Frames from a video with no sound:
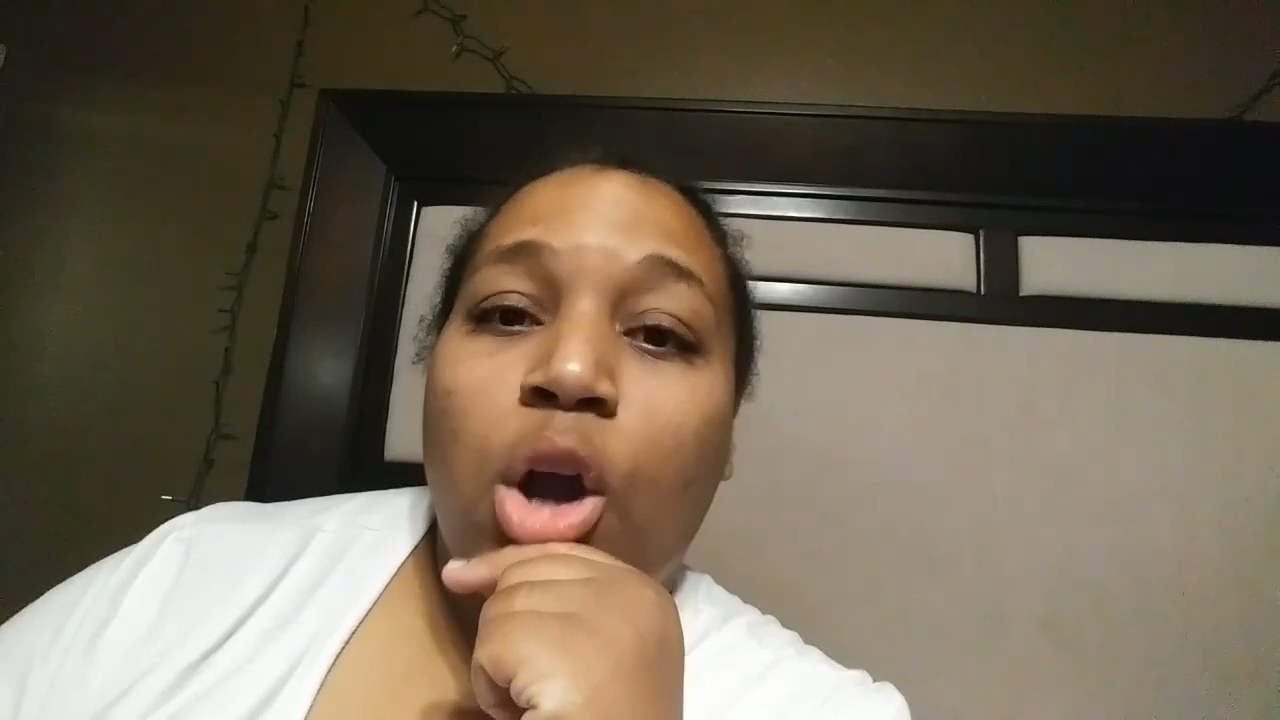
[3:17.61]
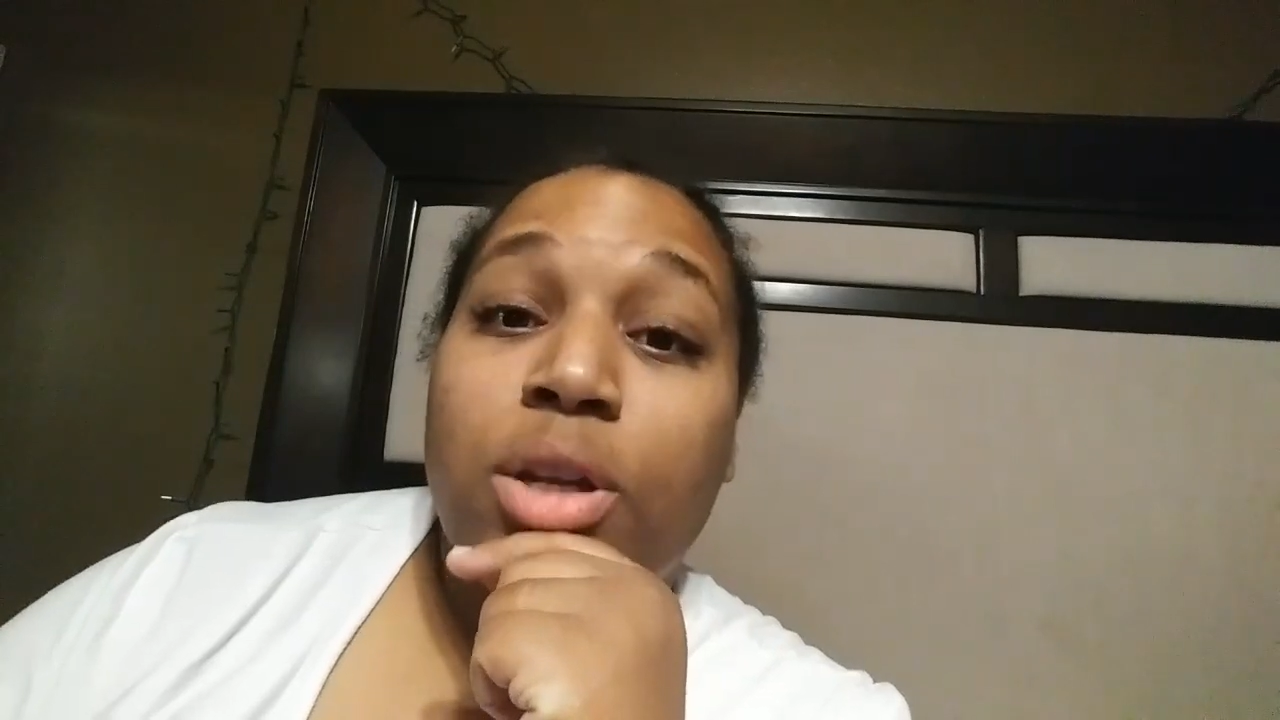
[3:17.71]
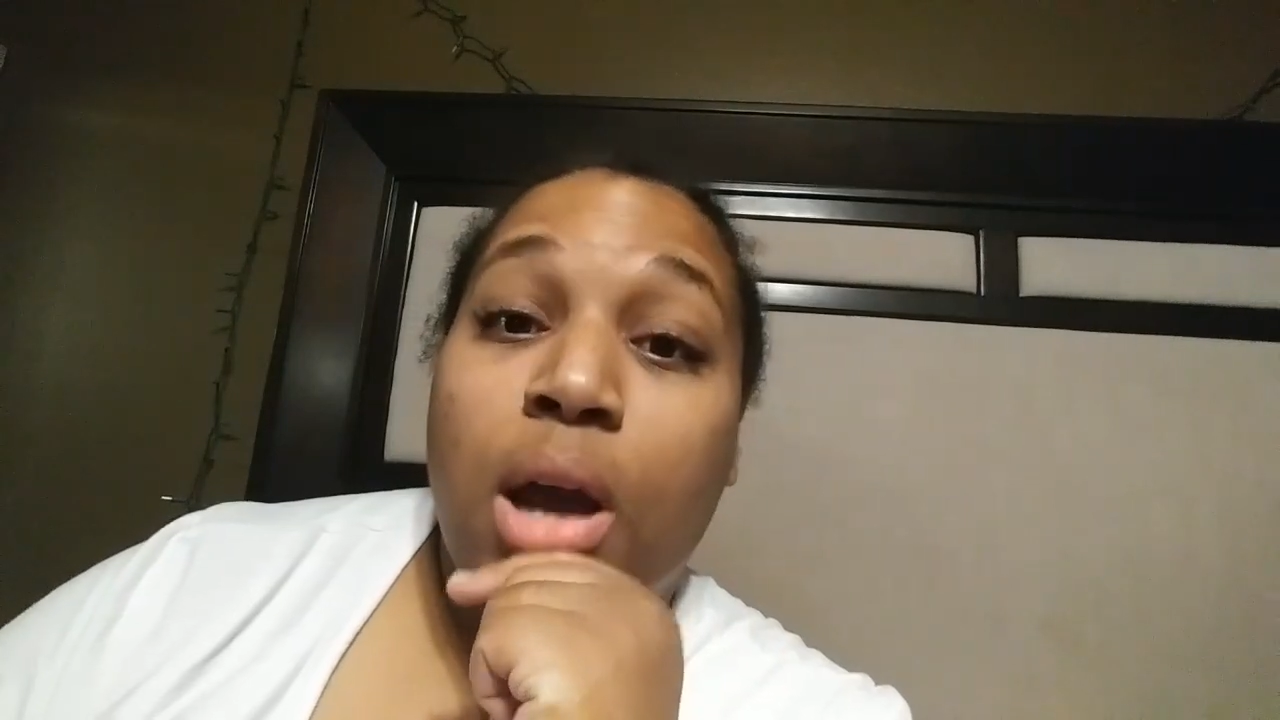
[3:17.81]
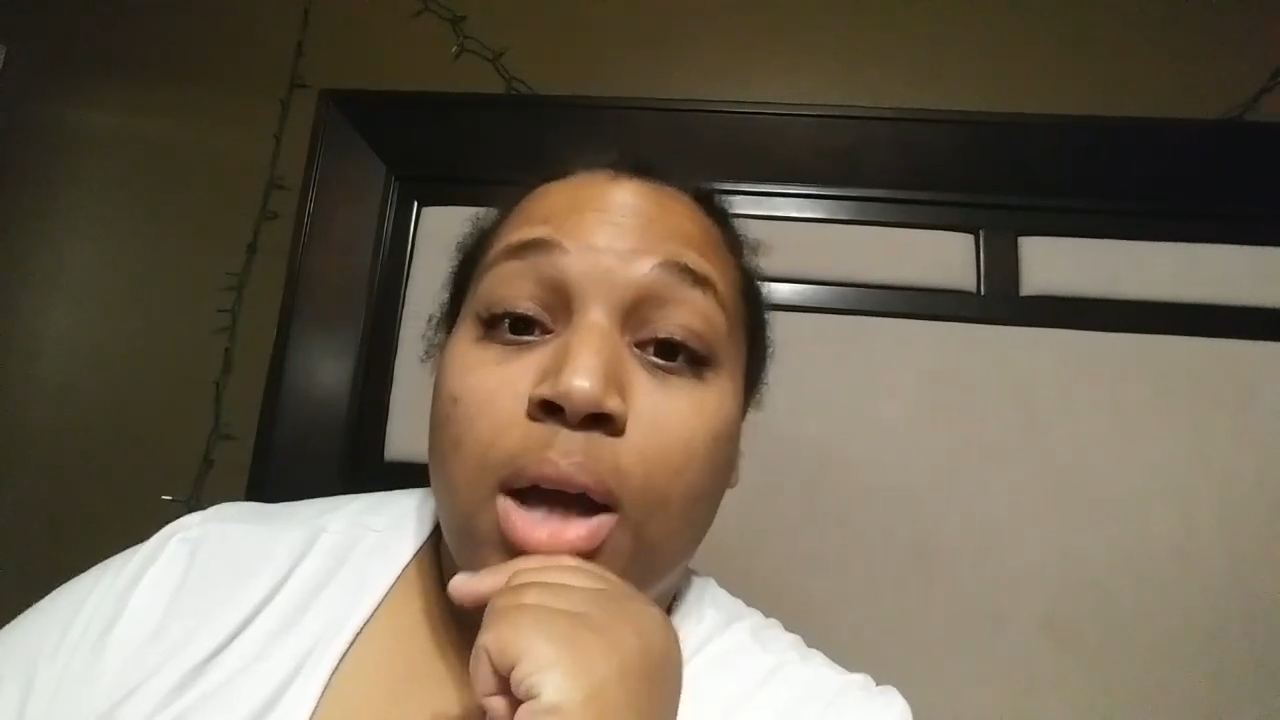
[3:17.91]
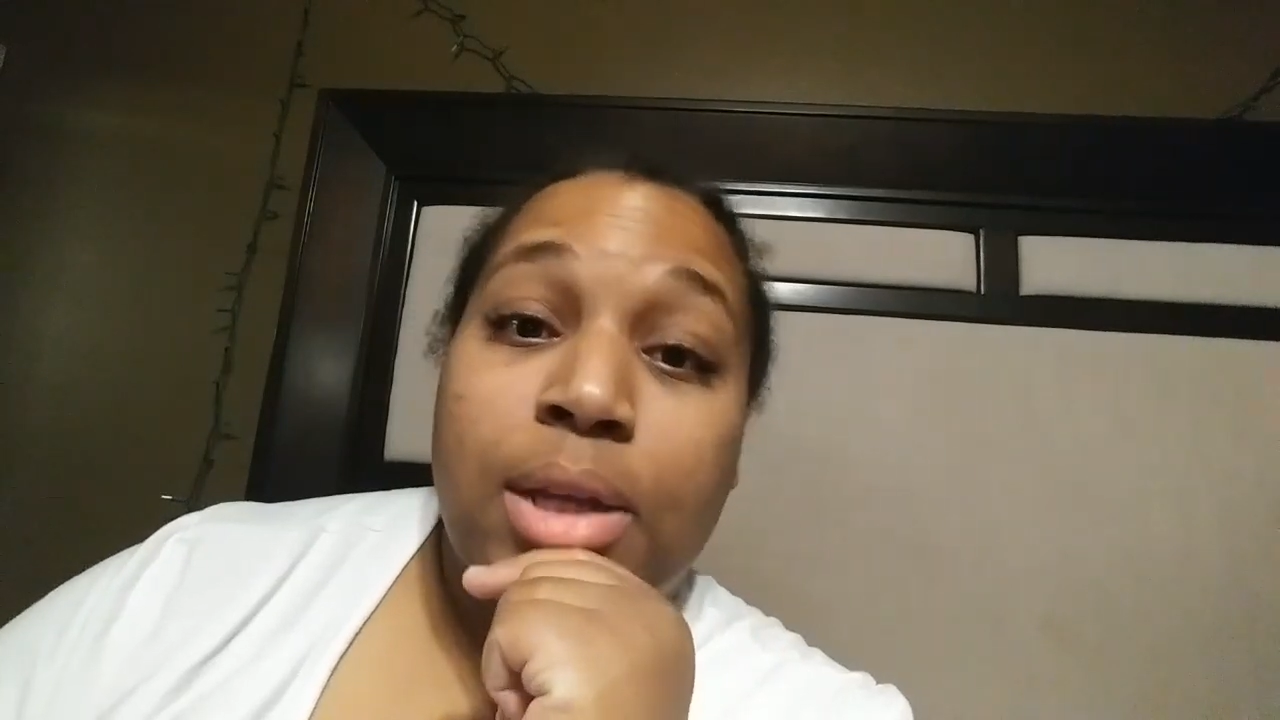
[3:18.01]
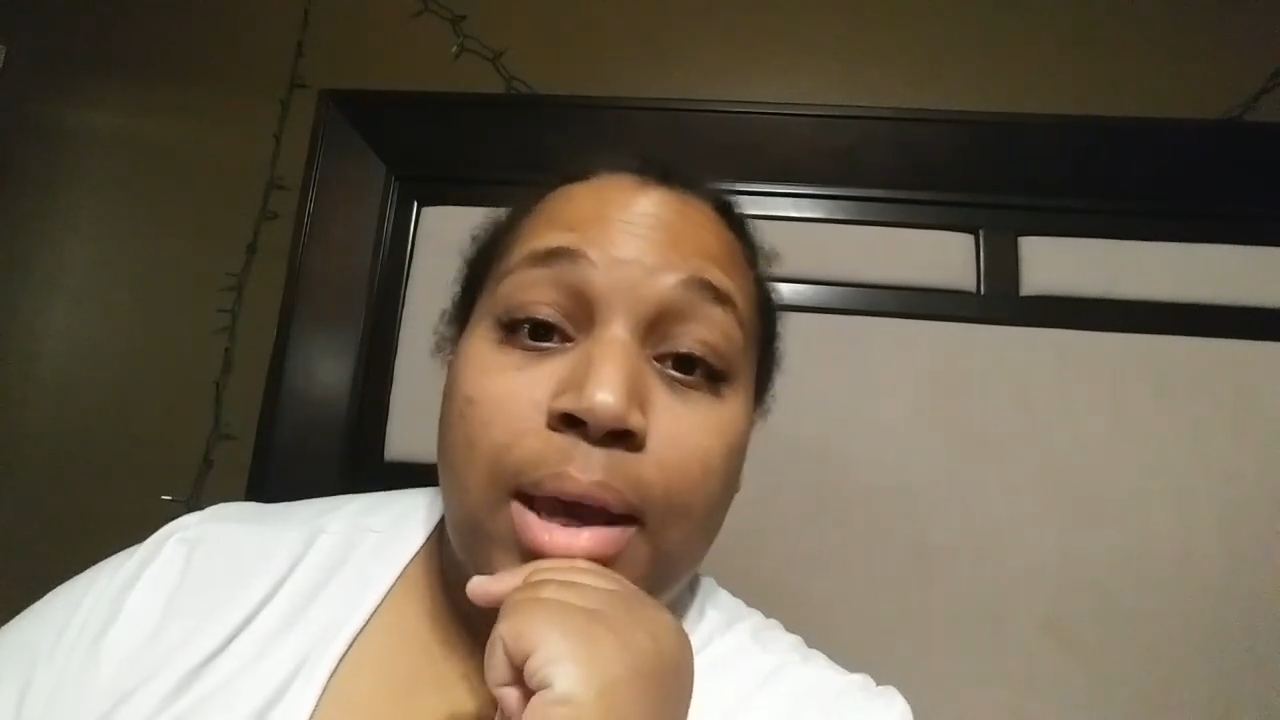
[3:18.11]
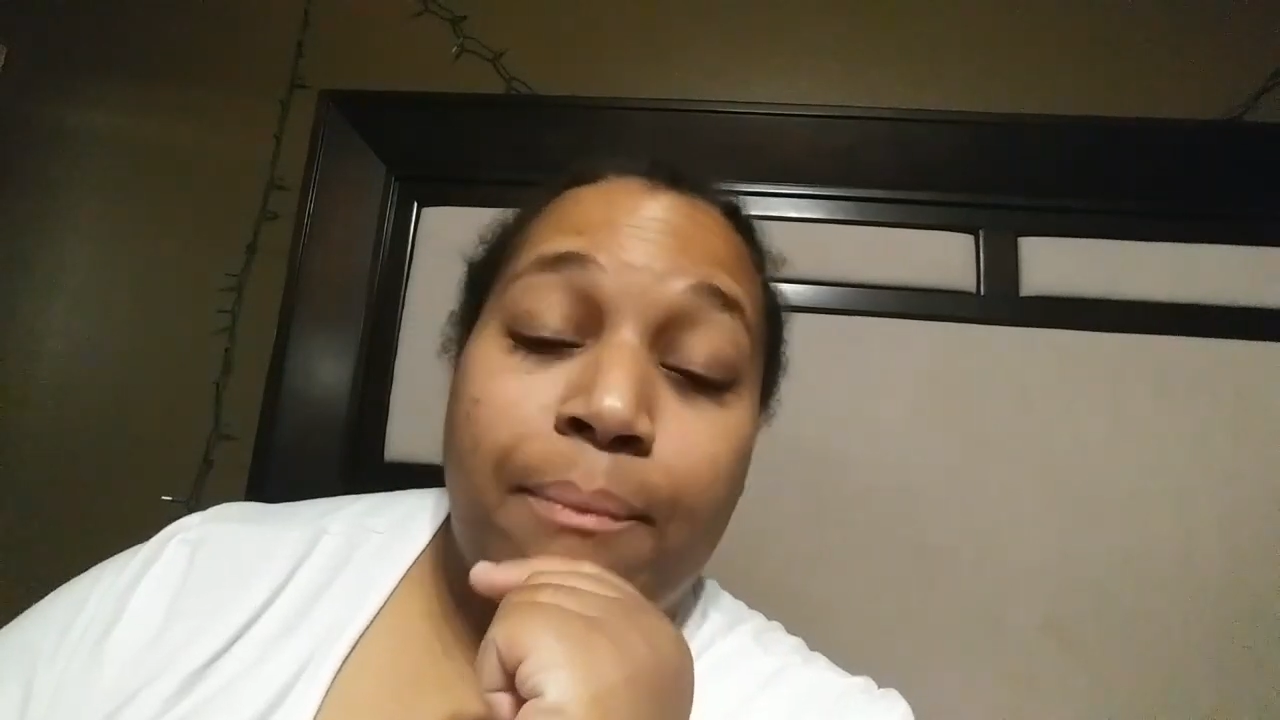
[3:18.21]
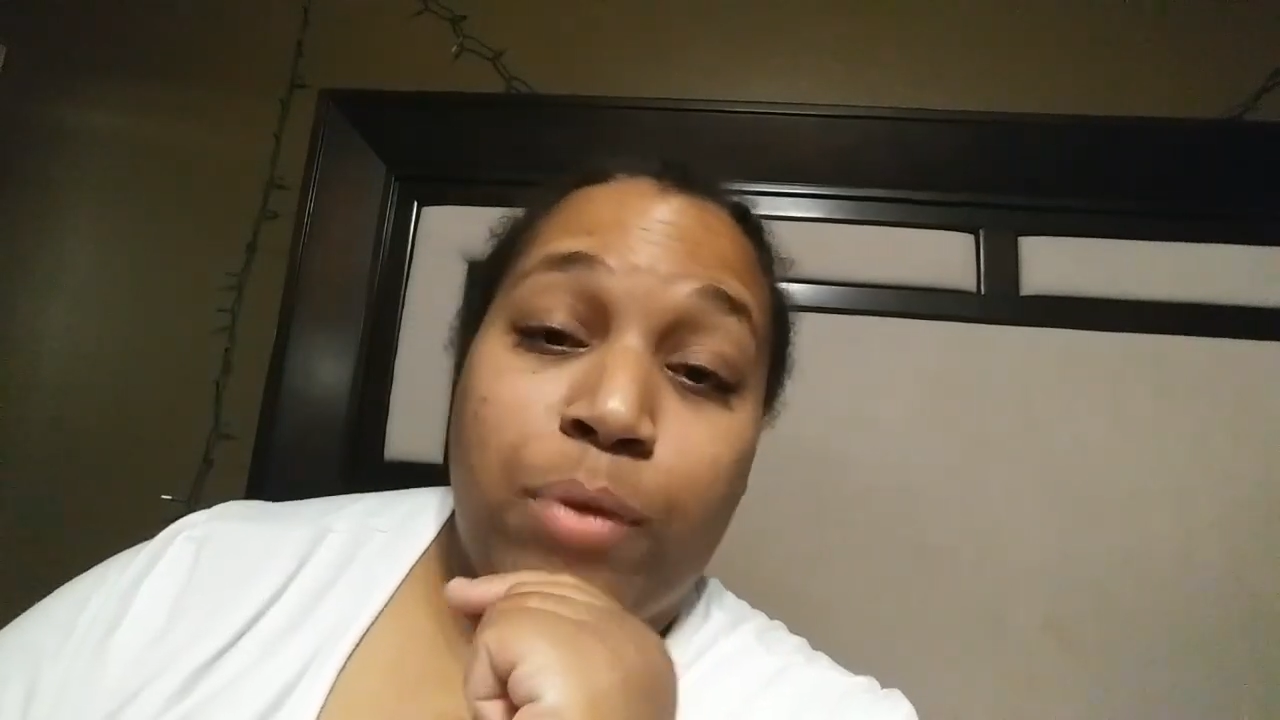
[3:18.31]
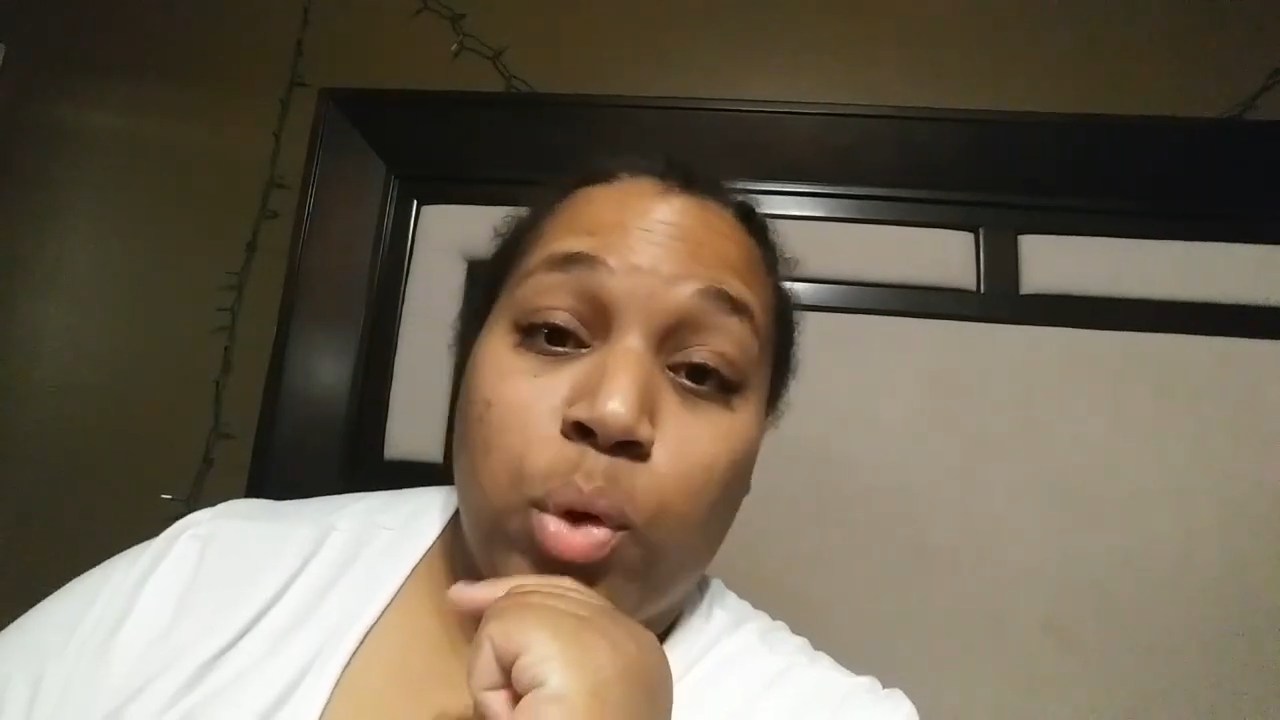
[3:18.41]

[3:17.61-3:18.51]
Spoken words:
are not damn